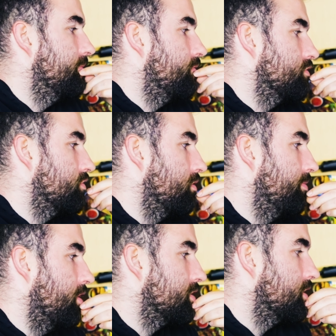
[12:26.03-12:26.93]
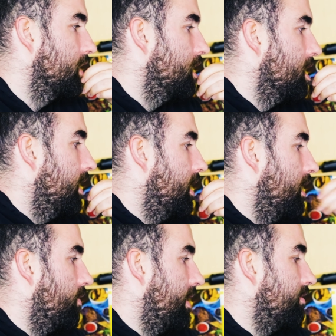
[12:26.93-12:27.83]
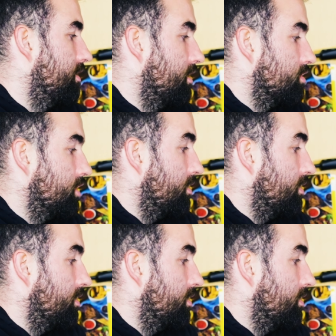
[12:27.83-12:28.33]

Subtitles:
we'll draw a box around it that I'll show